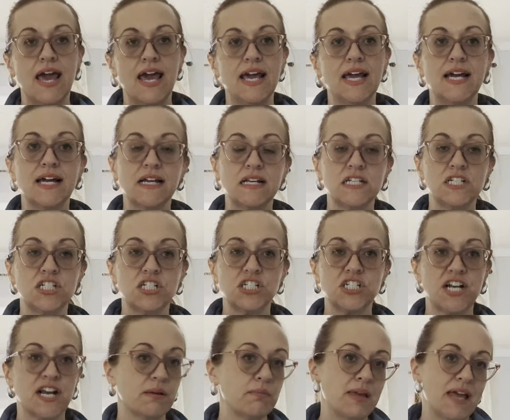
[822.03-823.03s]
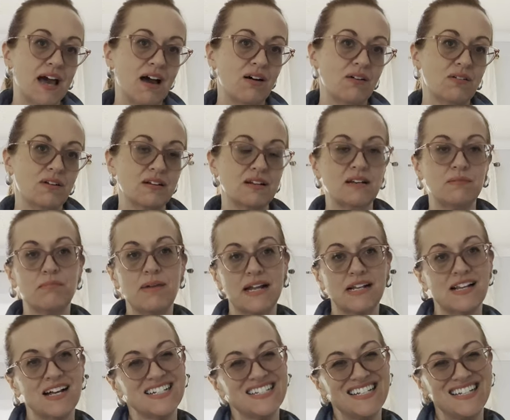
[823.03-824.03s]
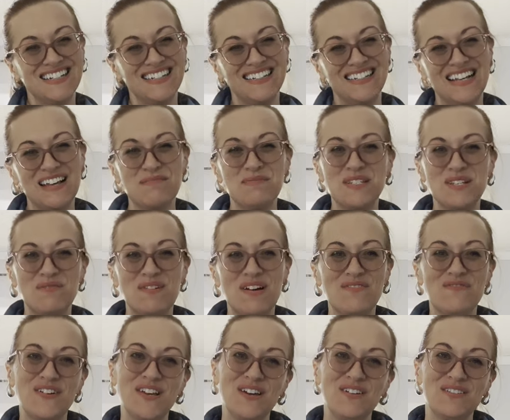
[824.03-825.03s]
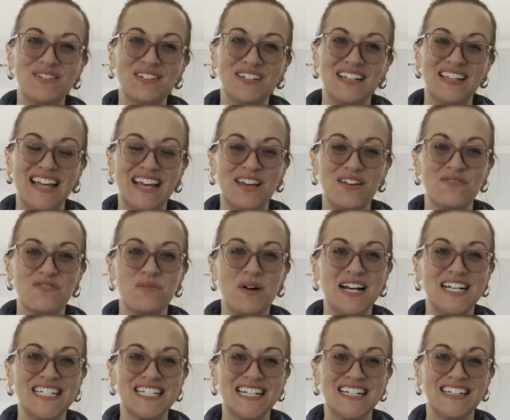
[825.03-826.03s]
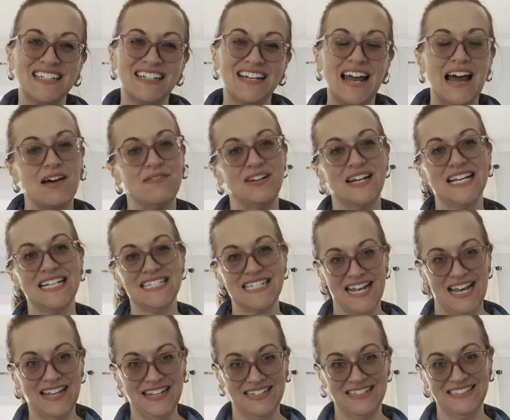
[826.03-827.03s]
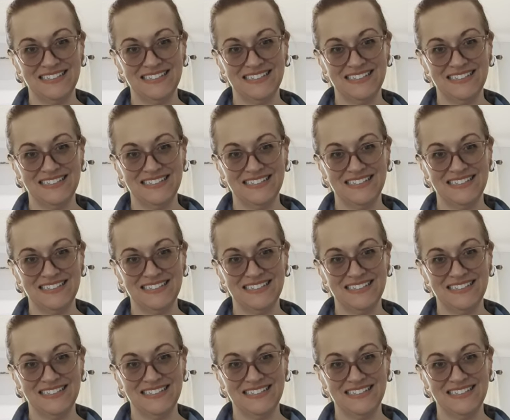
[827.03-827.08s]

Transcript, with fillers: And check me out, my closet, MC Wear For You. Thank you for watching. Have a nice day.